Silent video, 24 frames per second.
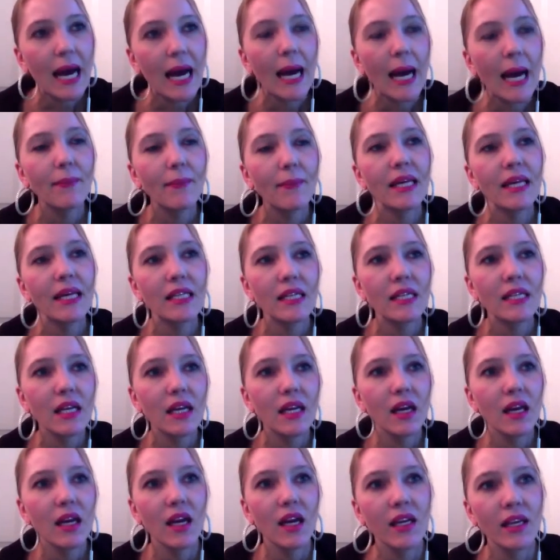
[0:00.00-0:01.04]
I mean
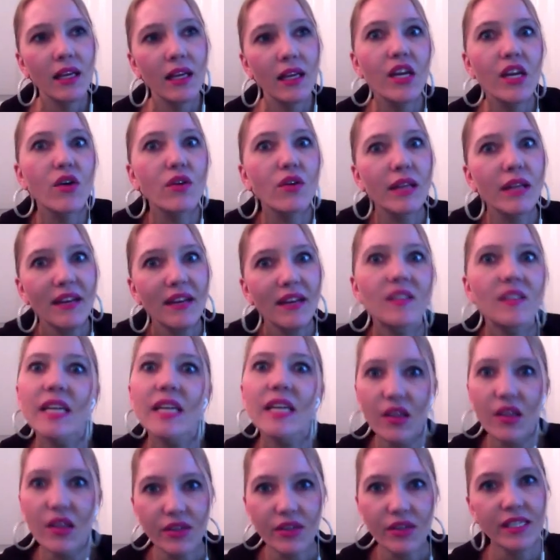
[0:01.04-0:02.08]
get your life
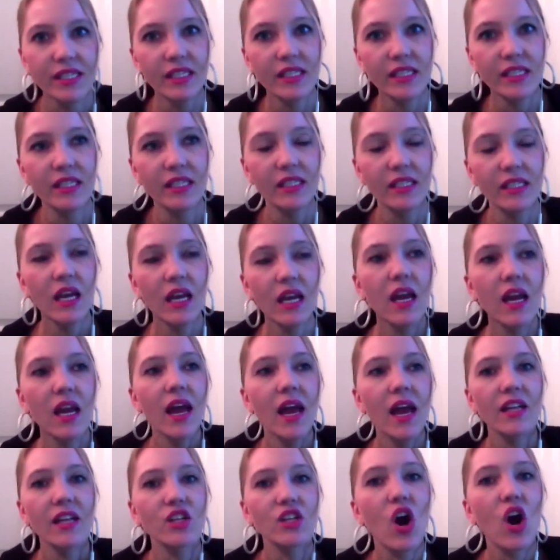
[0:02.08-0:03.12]
together assistance.
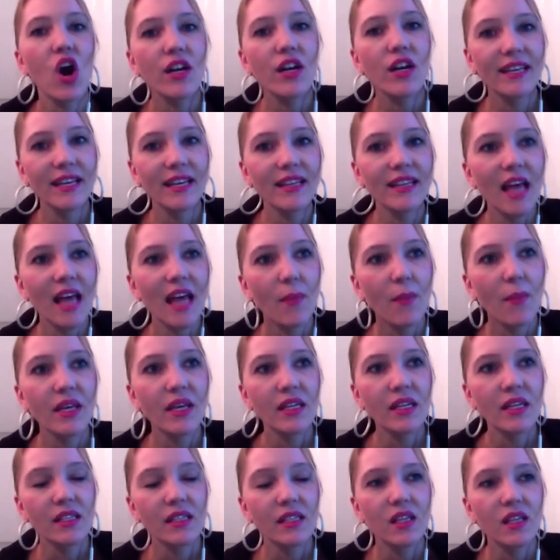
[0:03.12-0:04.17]
It's hard to get that
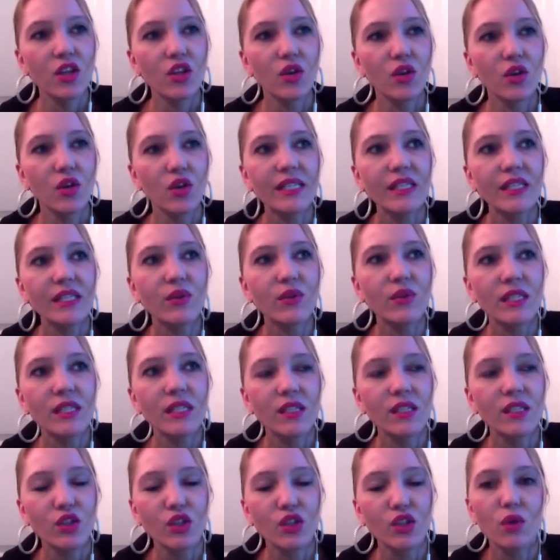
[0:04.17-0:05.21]
because the resources
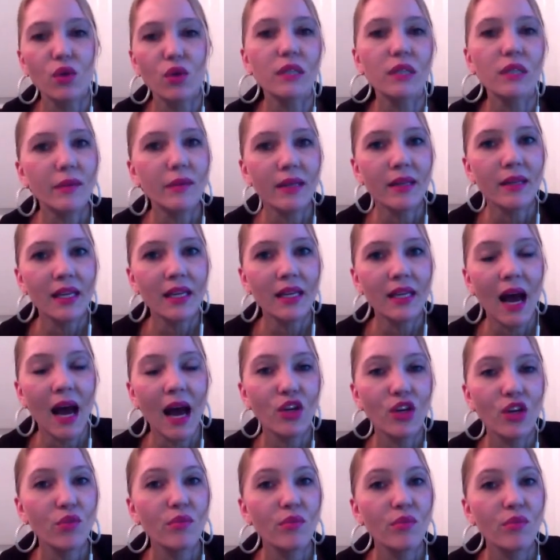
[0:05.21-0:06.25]
are so limited. I
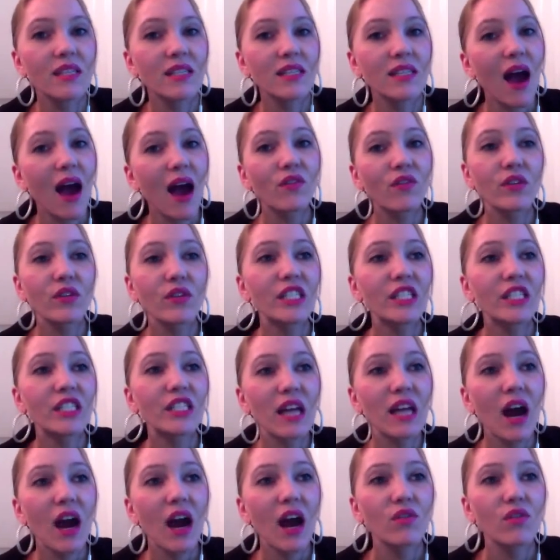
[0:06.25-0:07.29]
know because I've reached
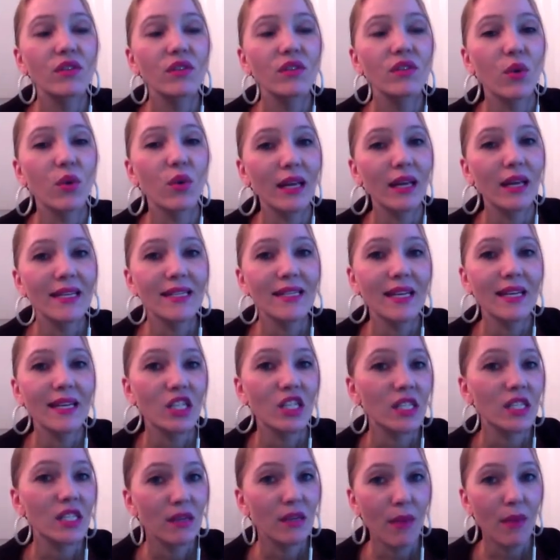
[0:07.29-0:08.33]
out to organizations
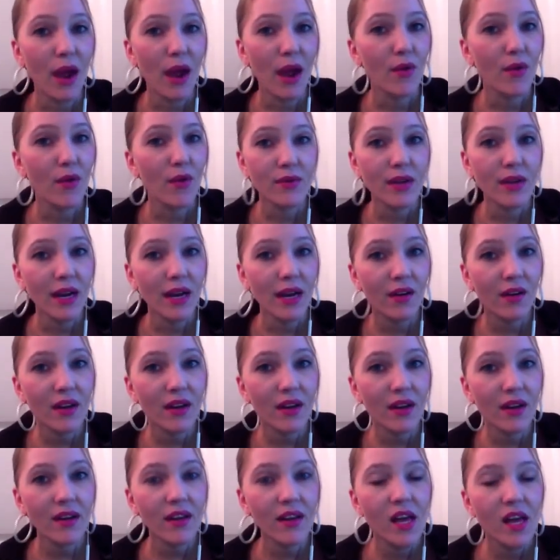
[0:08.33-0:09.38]
in my own
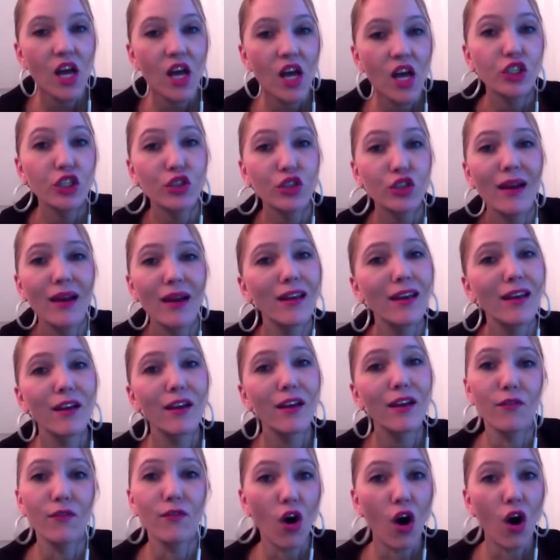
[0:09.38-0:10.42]
area to try to get
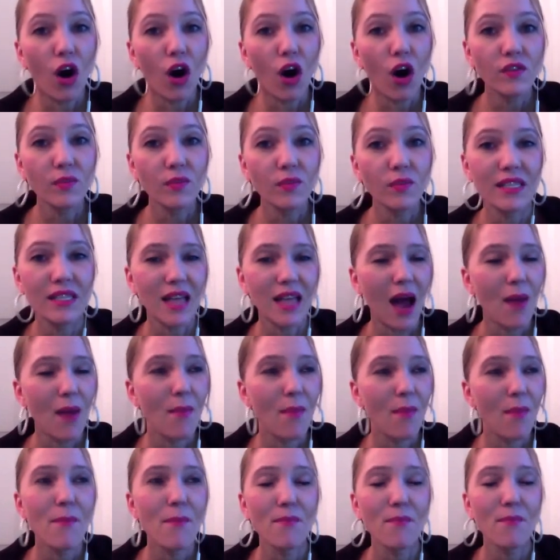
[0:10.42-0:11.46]
involved, because
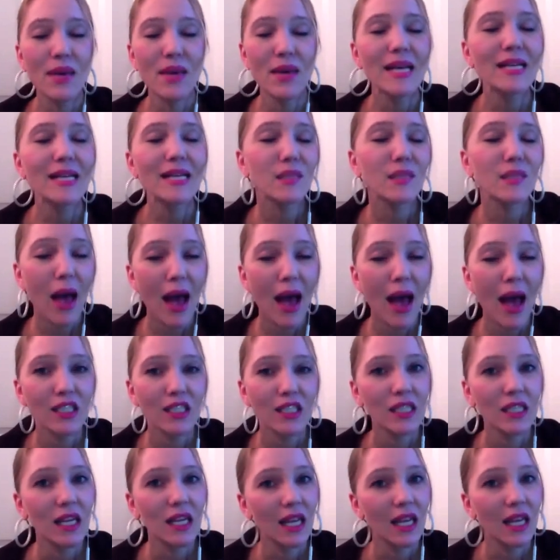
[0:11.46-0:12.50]
my biggest
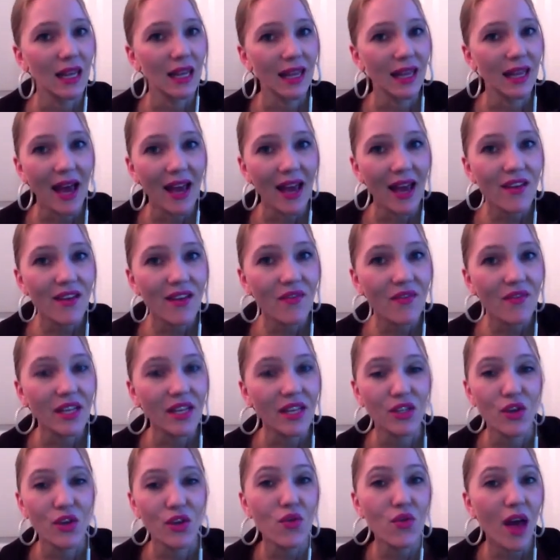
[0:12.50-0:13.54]
passion in life is
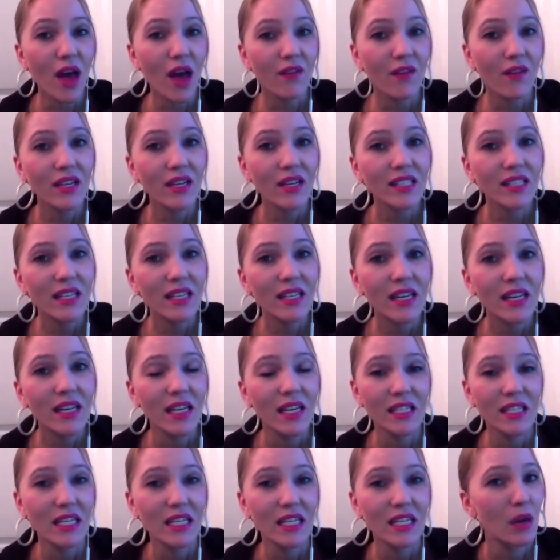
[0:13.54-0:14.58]
youth advocacy and
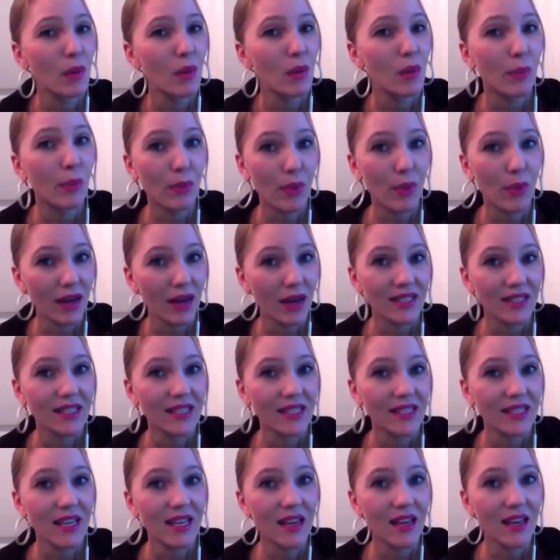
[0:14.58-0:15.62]
teen
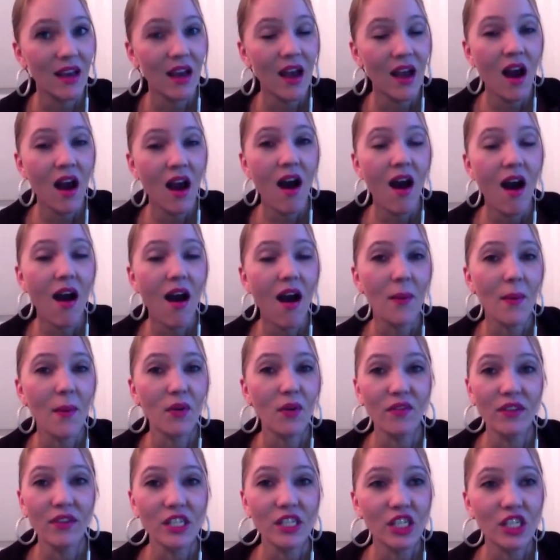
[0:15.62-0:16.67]
pregnancy
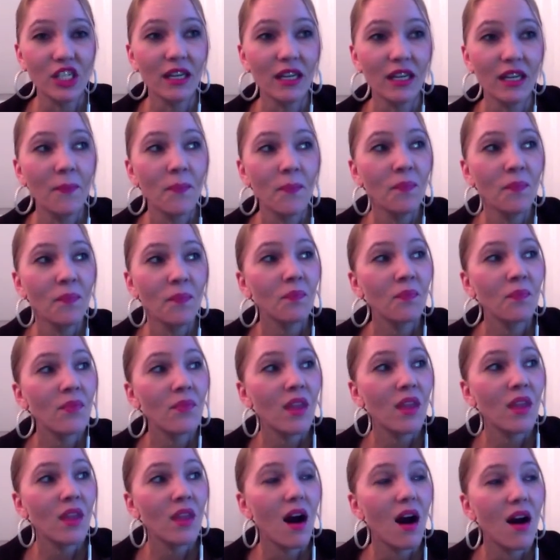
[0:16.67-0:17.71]
prevention,
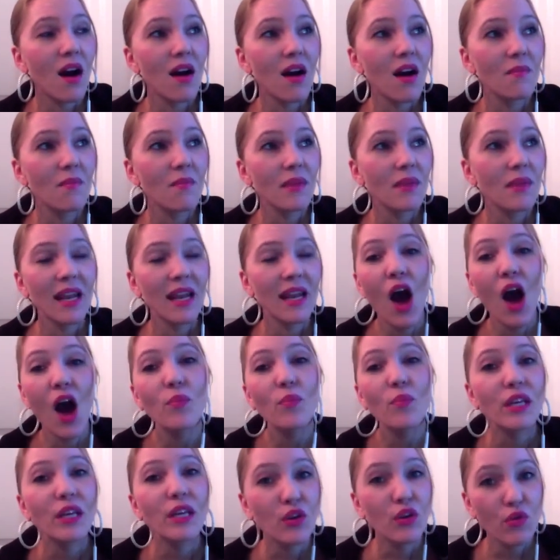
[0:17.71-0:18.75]
and
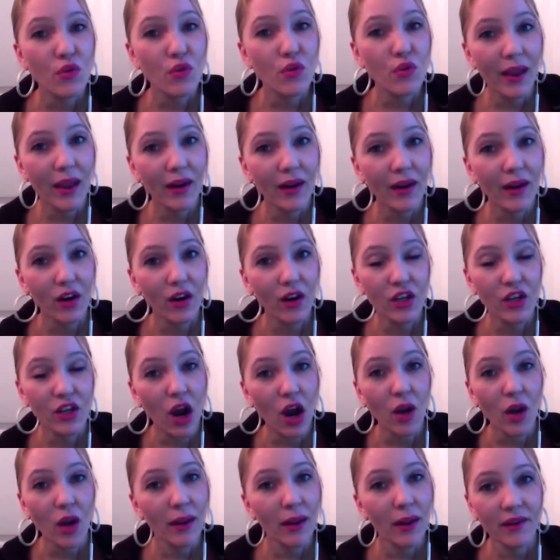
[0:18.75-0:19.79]
helping
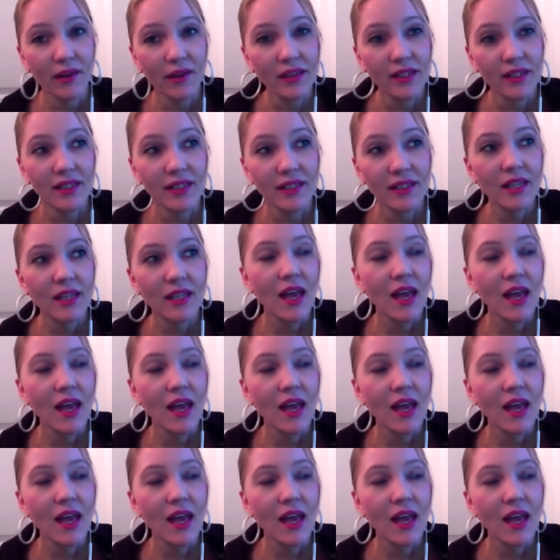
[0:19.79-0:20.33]
young parents.